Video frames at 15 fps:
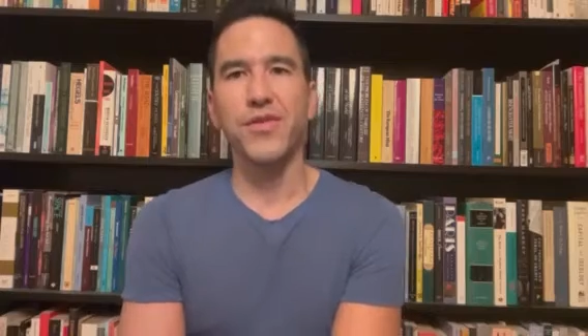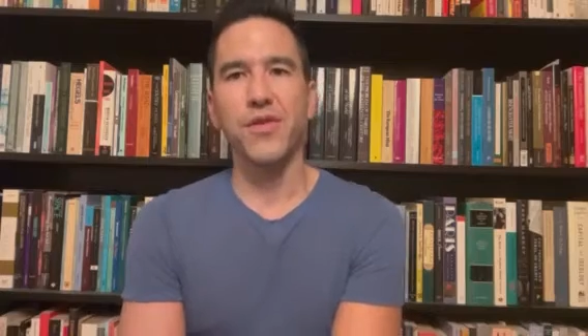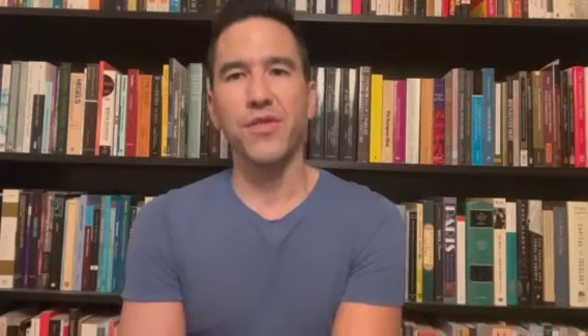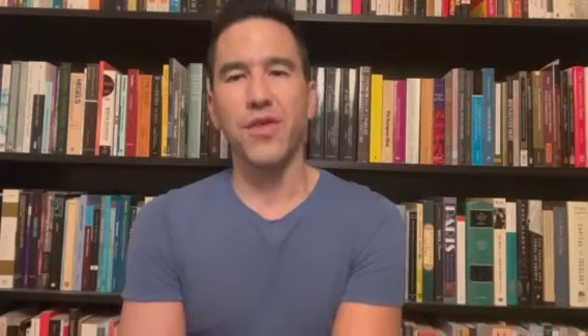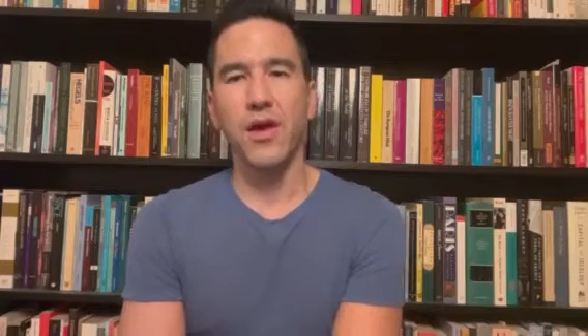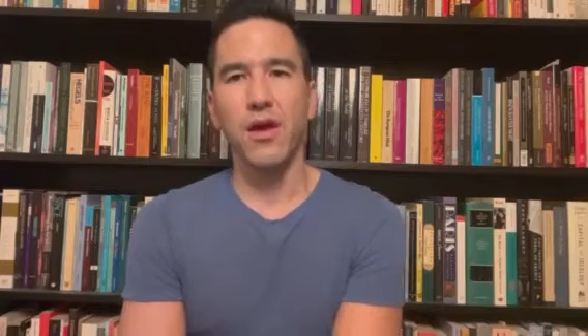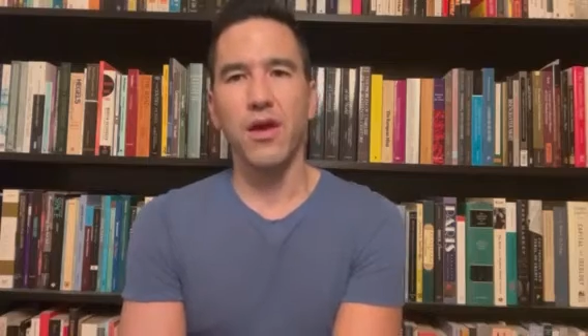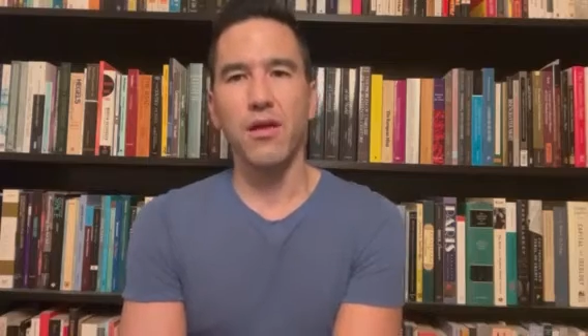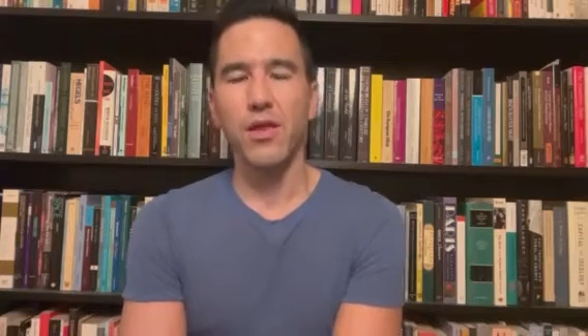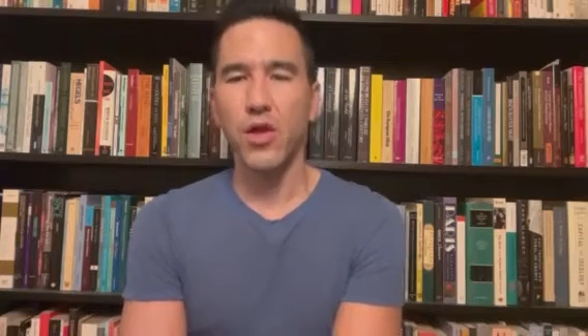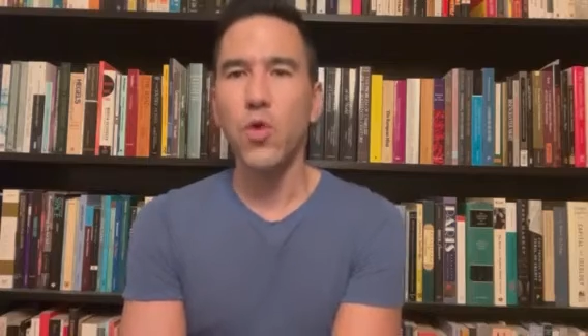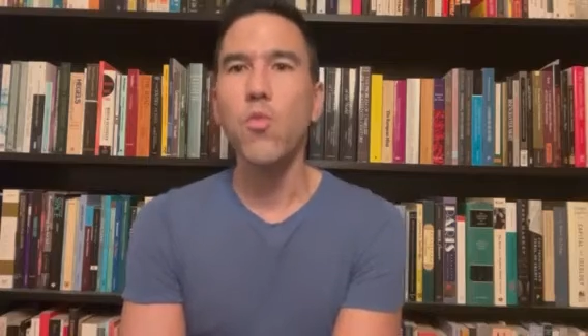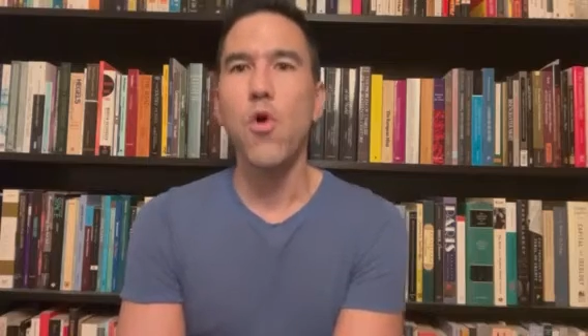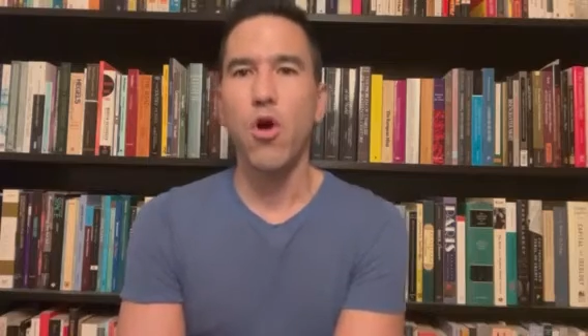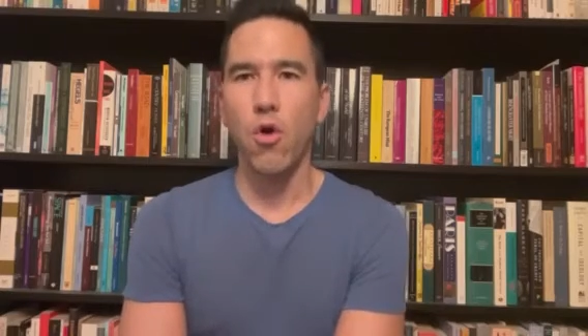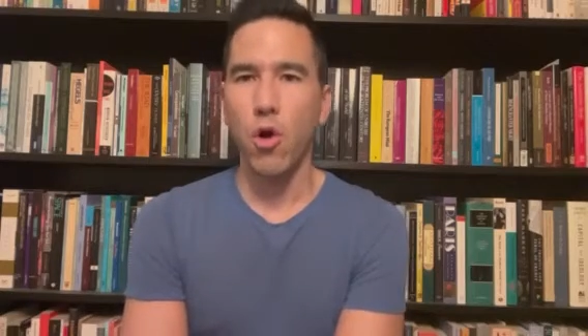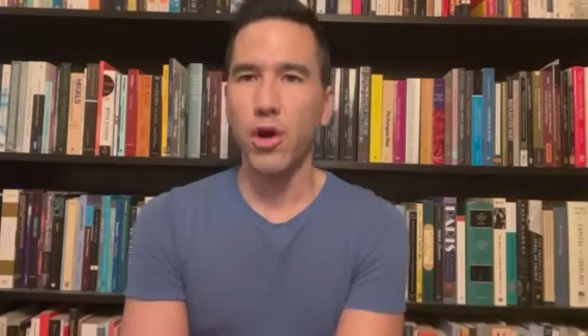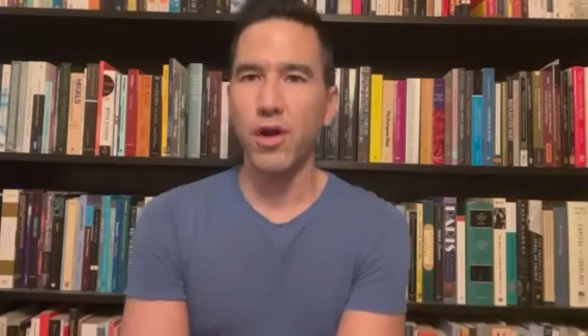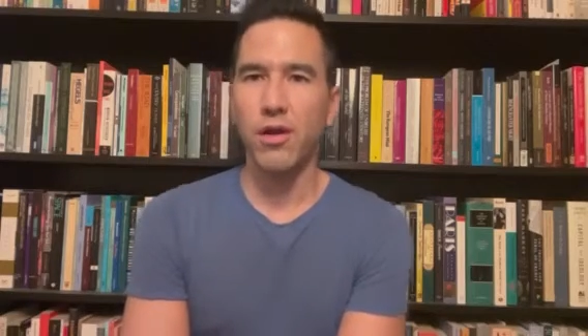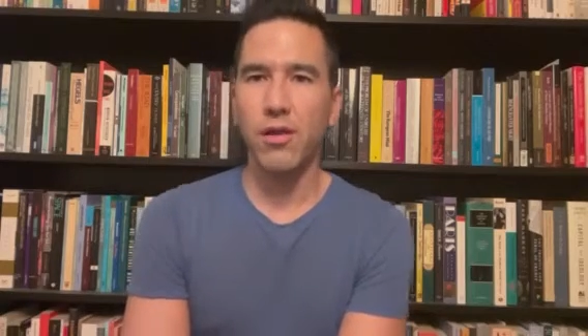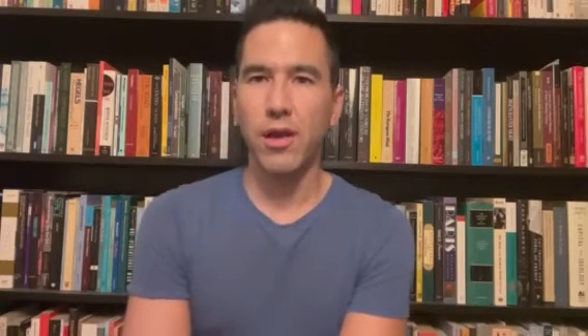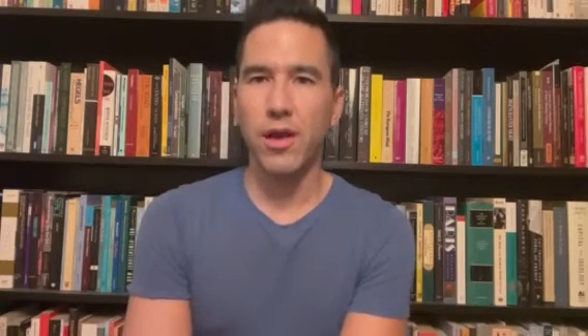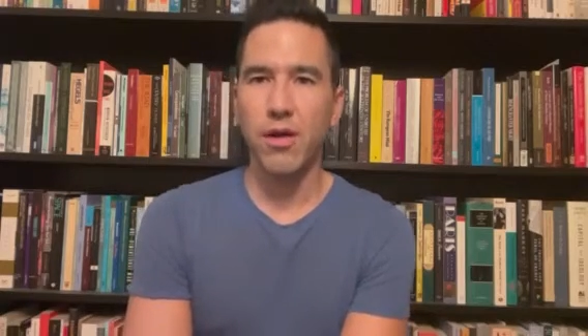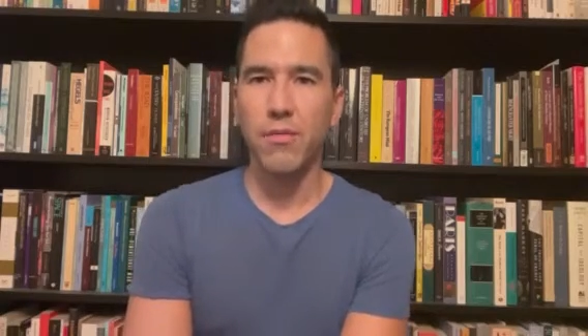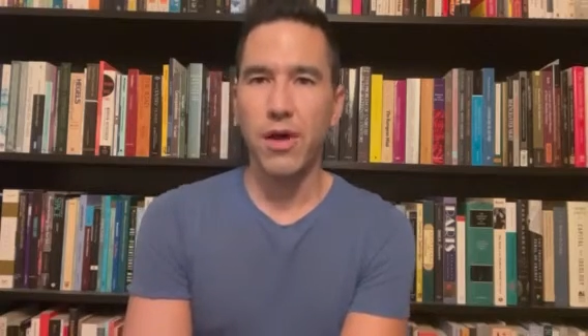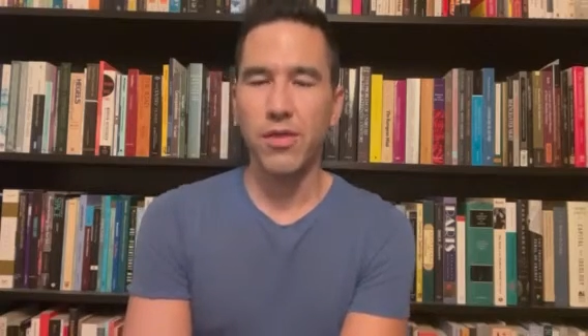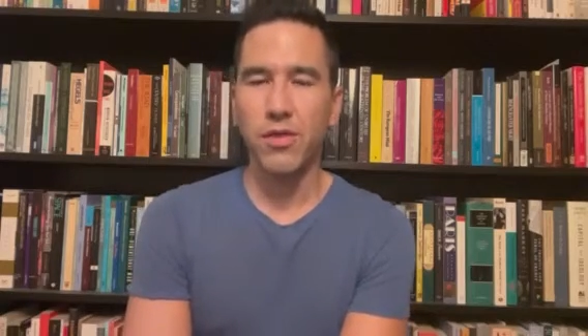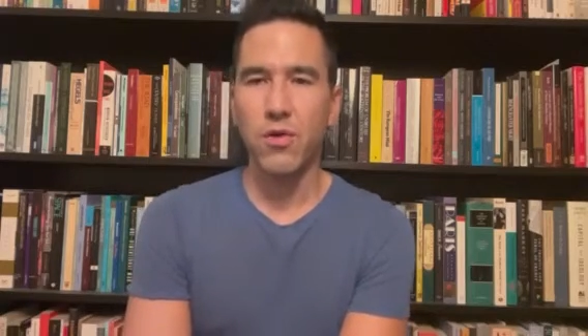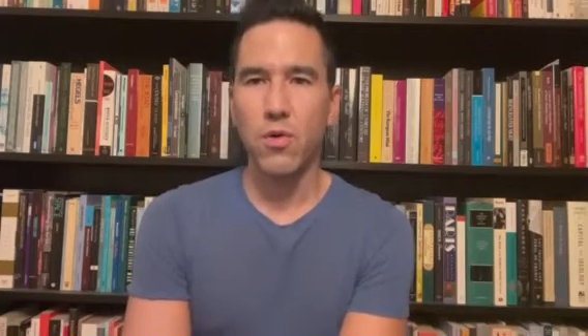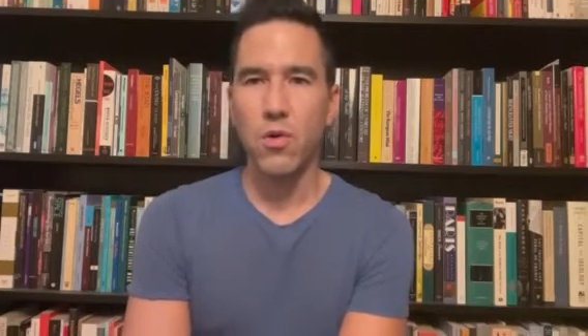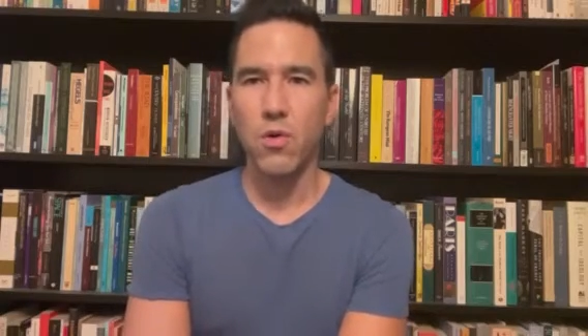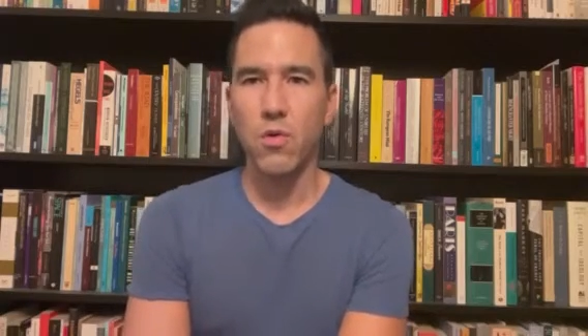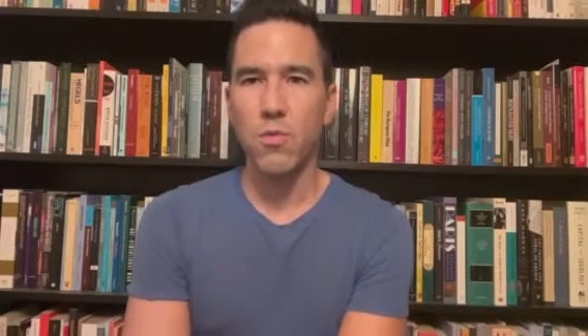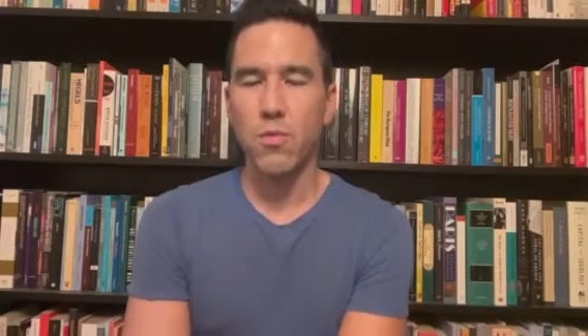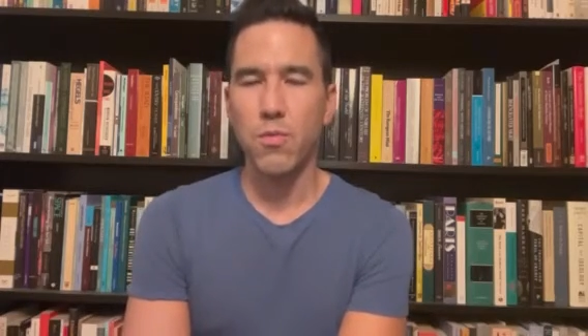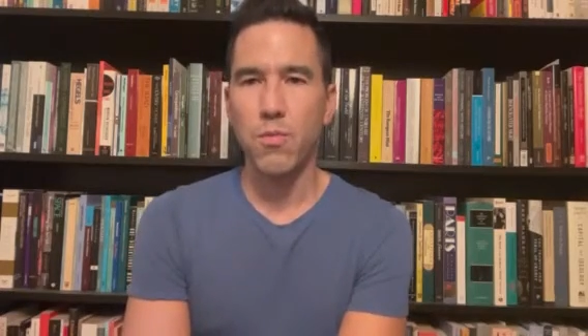to think a little more critically about the